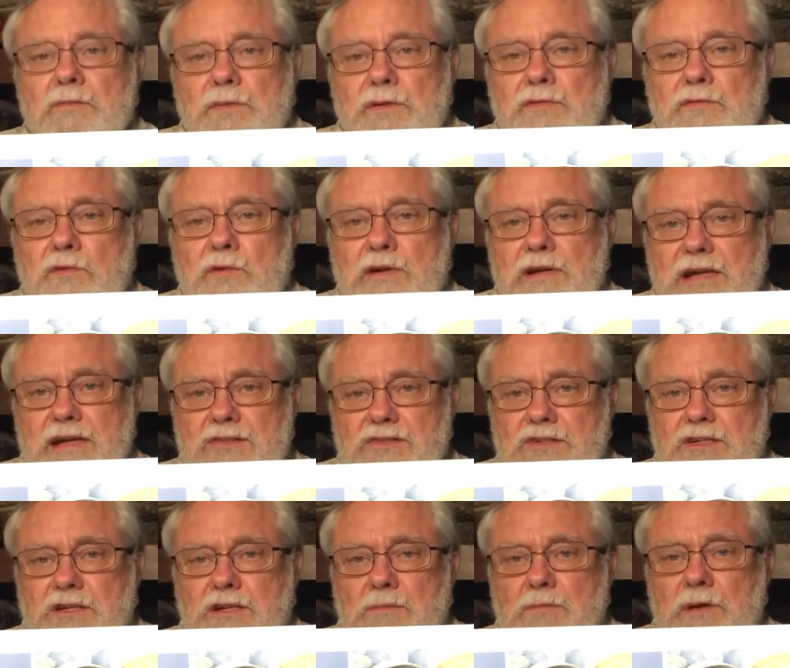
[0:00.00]
before it has
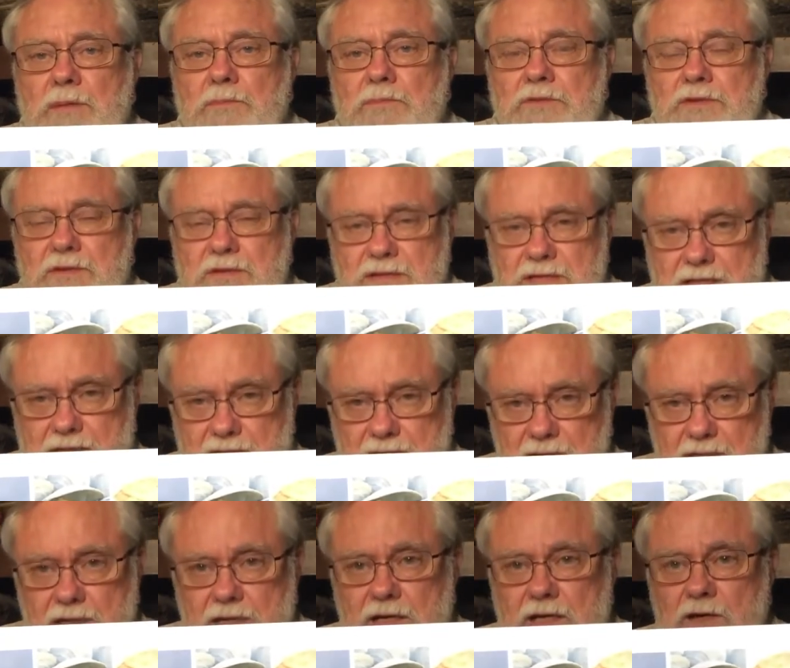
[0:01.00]
to come up to take
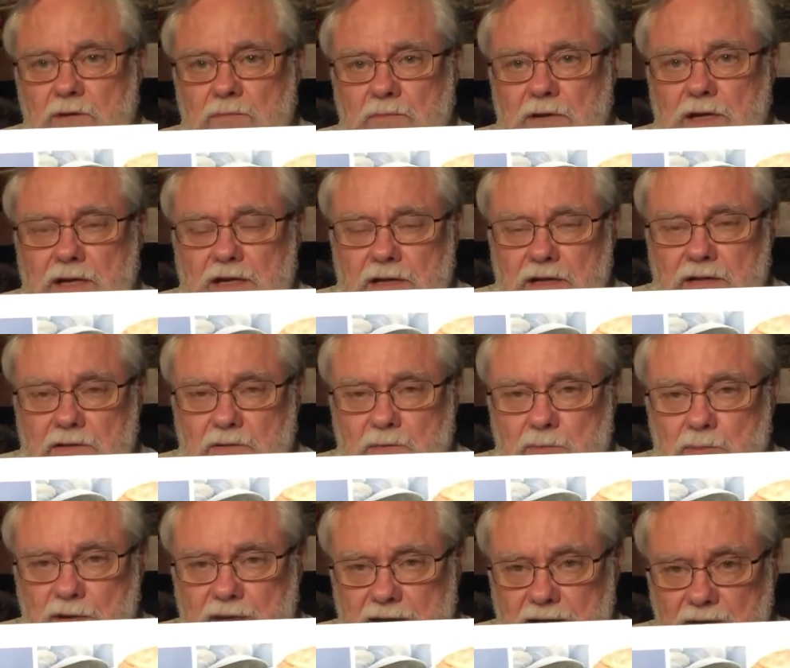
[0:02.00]
another
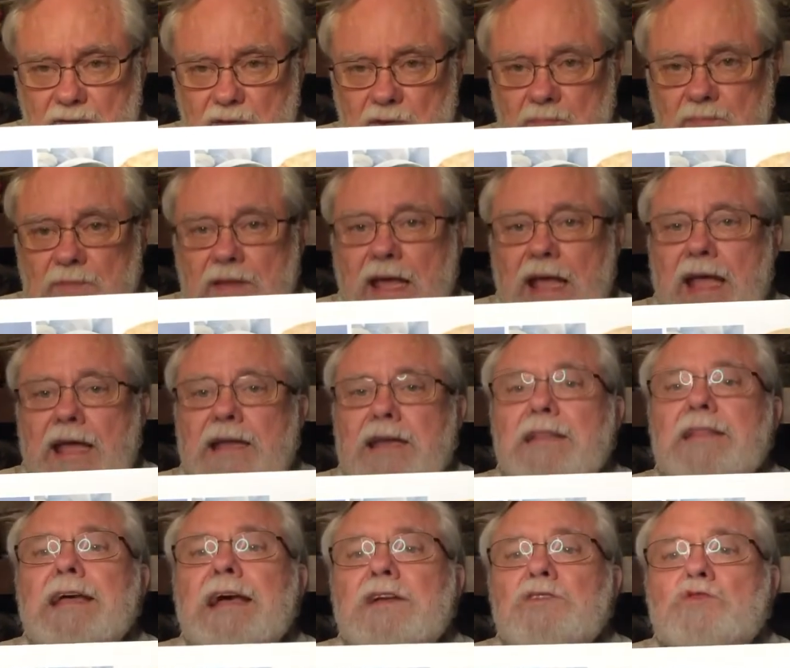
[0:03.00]
breath. And
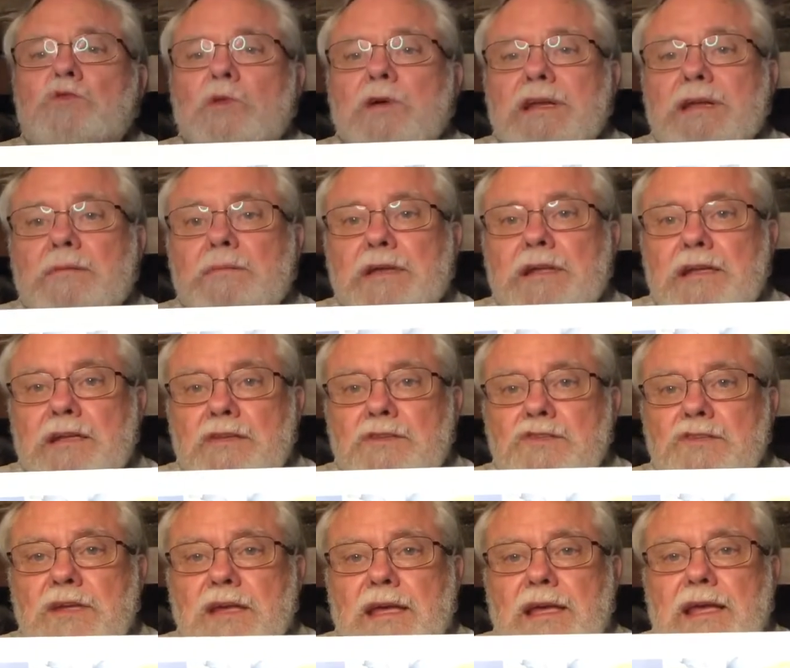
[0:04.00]
in that 20
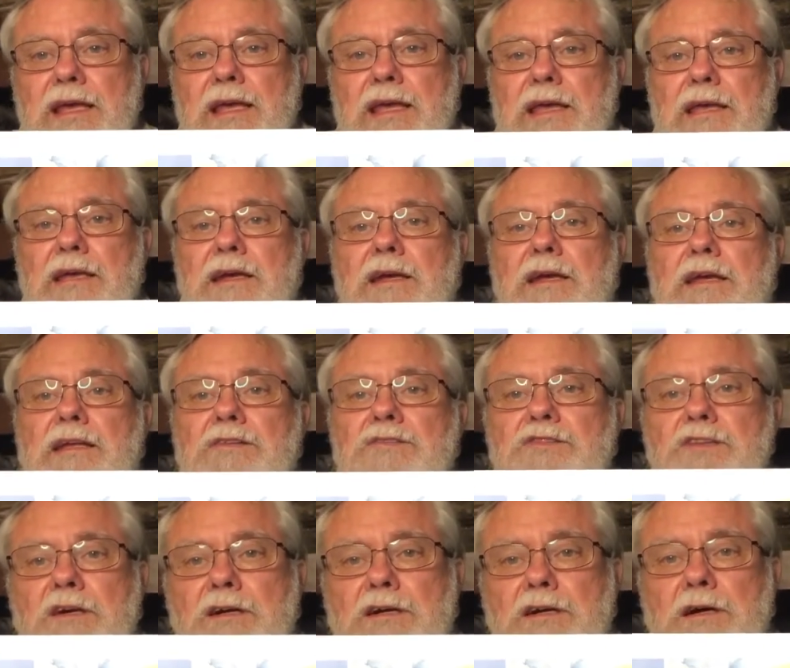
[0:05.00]
minutes, it can
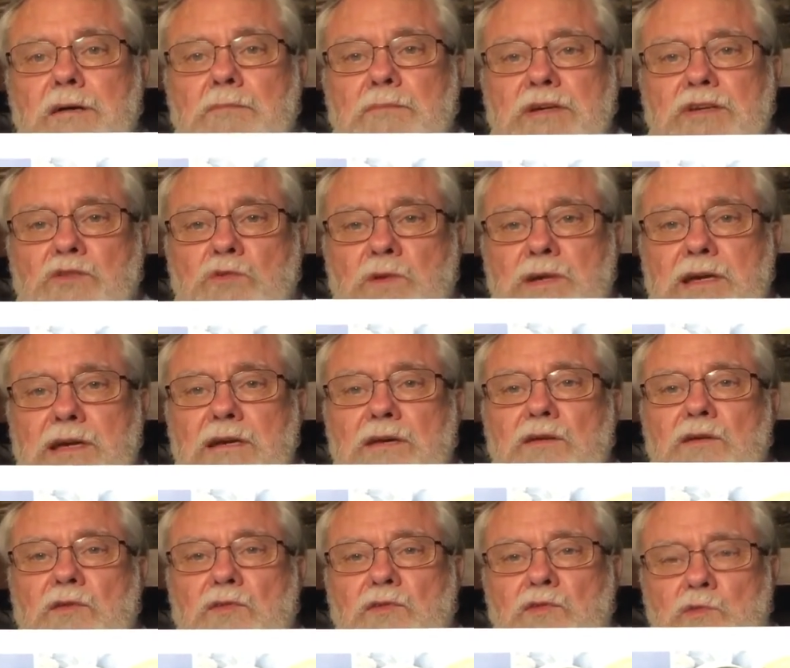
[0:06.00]
suck up between
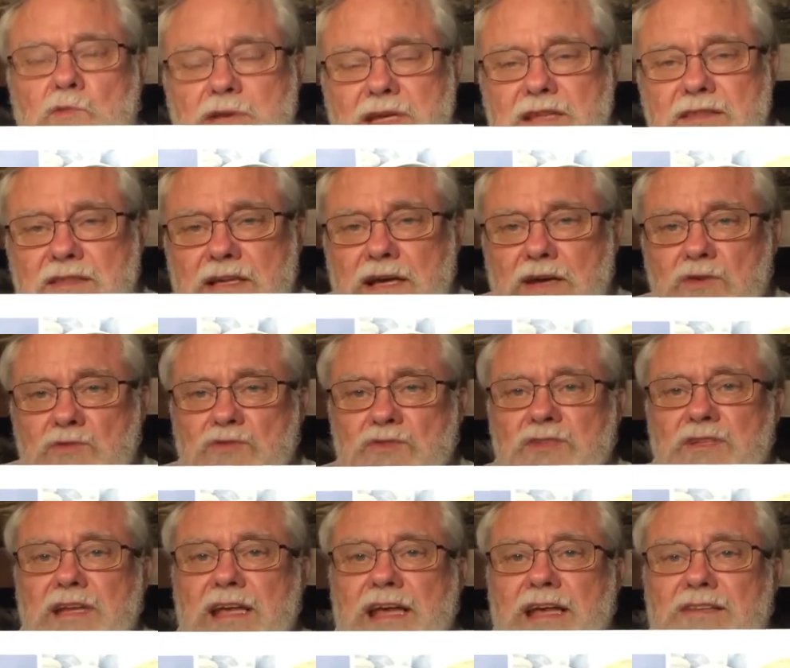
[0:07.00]

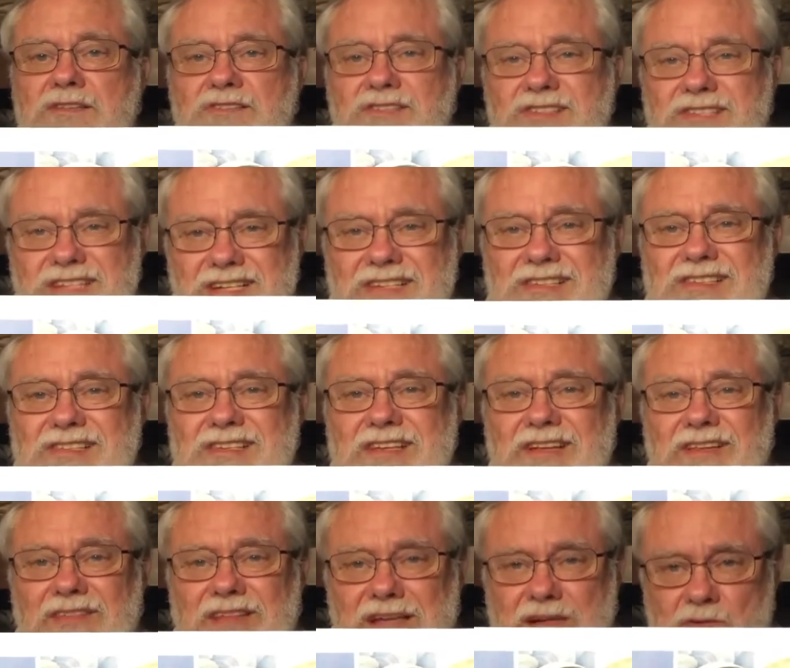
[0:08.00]
3,000 and
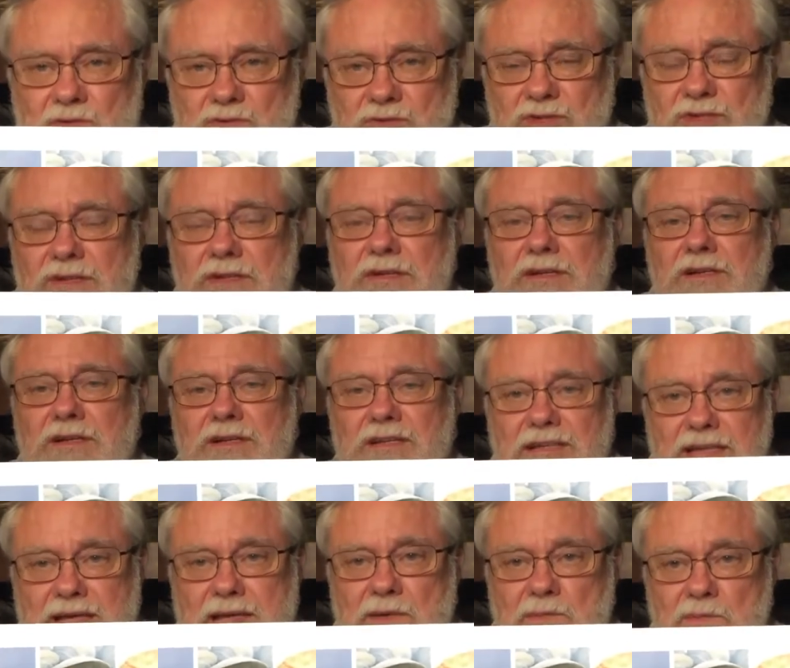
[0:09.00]
6,000
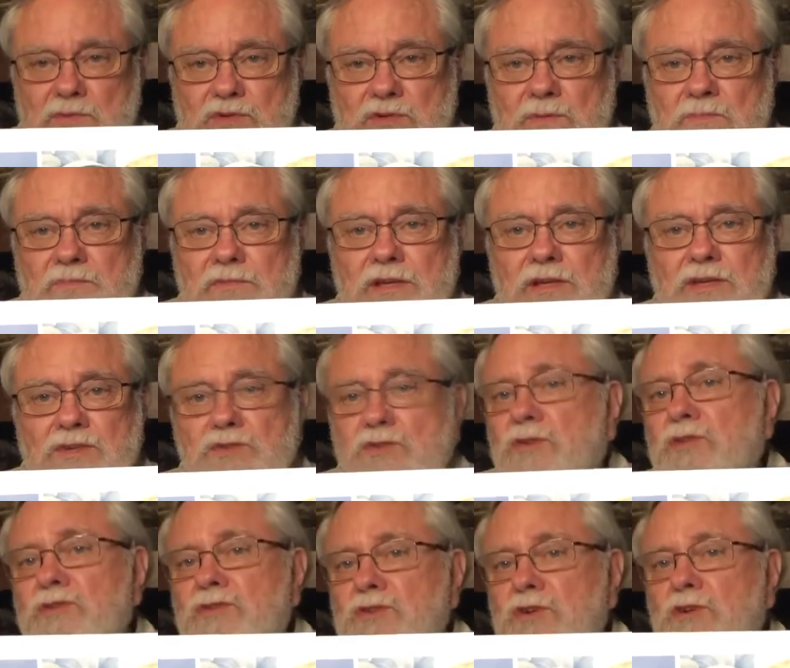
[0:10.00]
clams. So
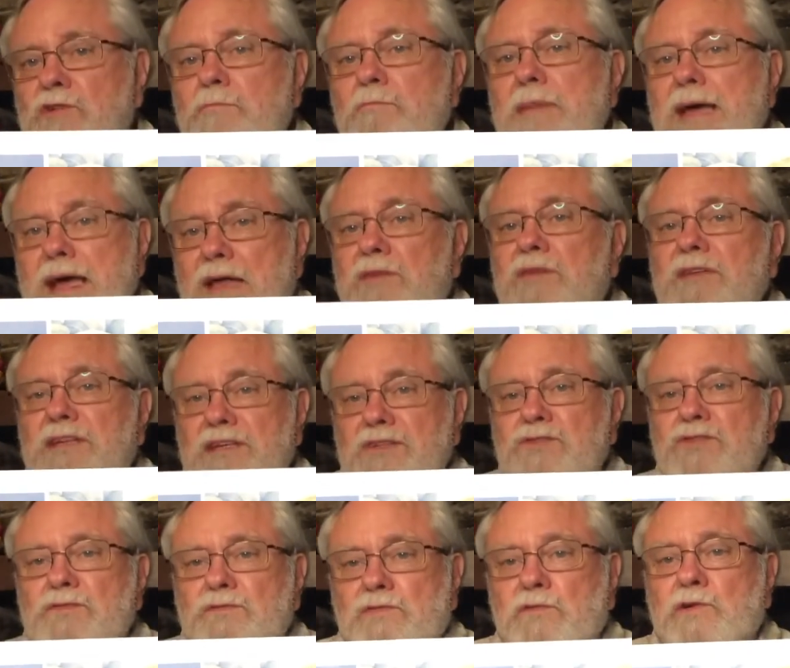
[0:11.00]
there's a good math
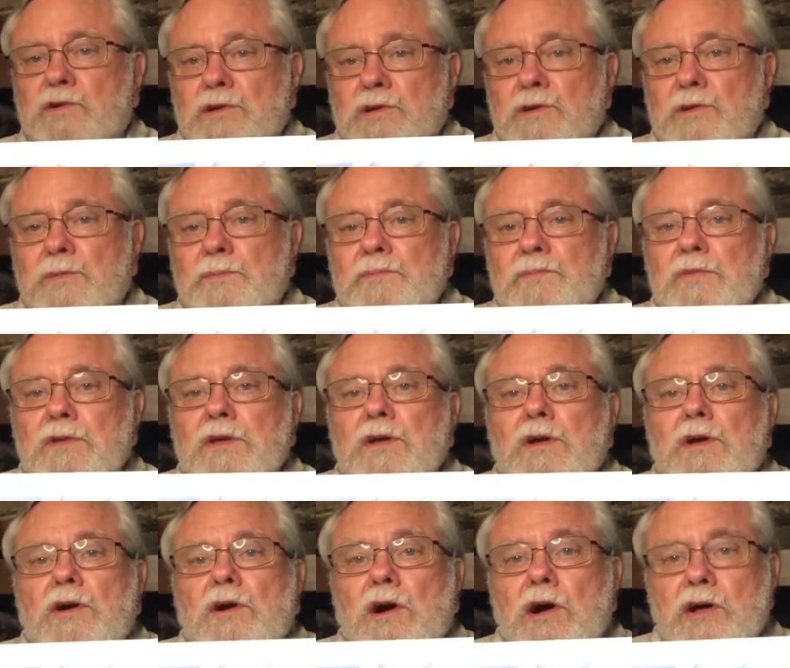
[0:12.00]
lesson for you.
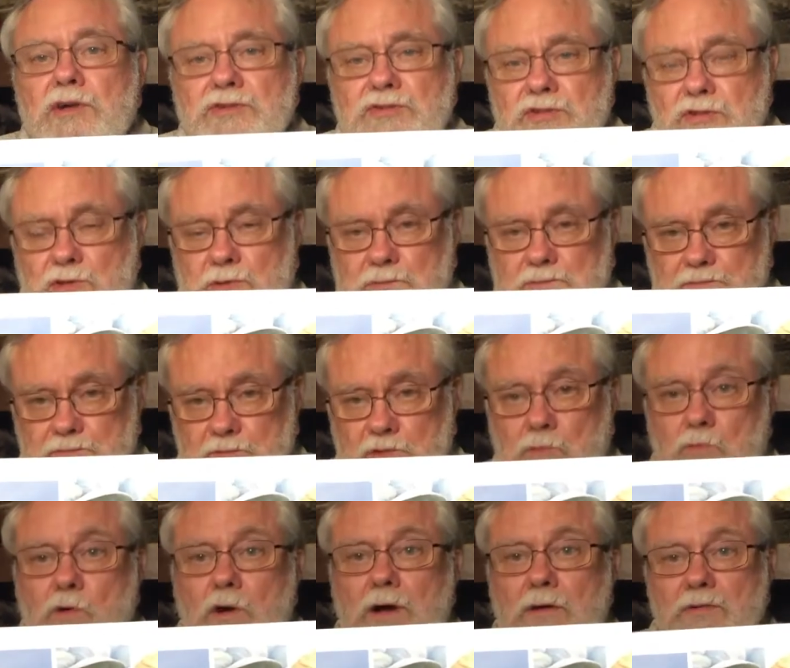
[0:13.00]
Also,
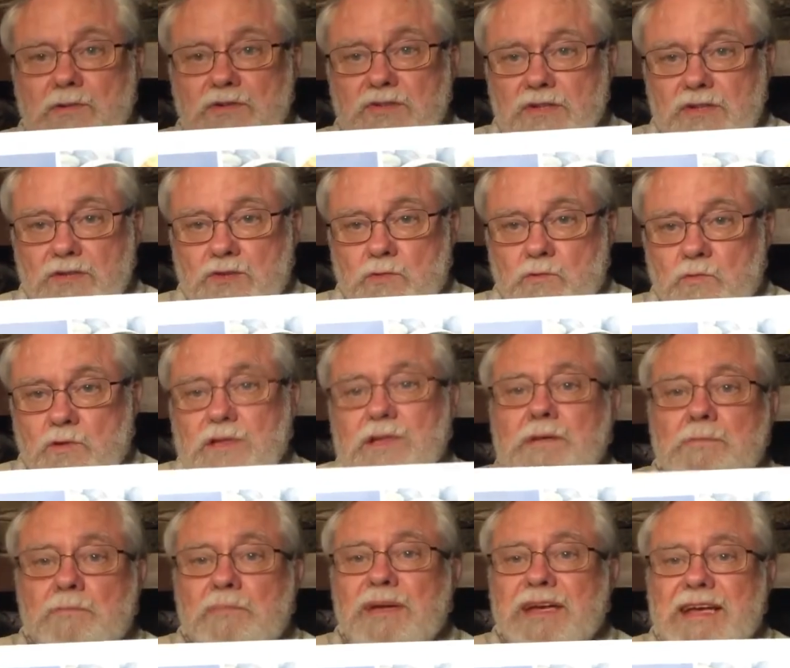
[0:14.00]
walrus is a really
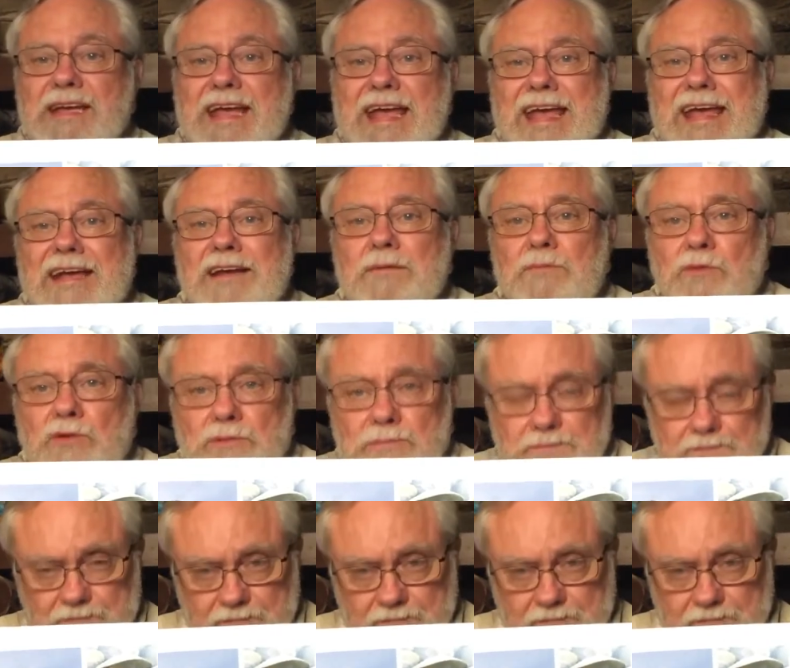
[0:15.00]
big animal.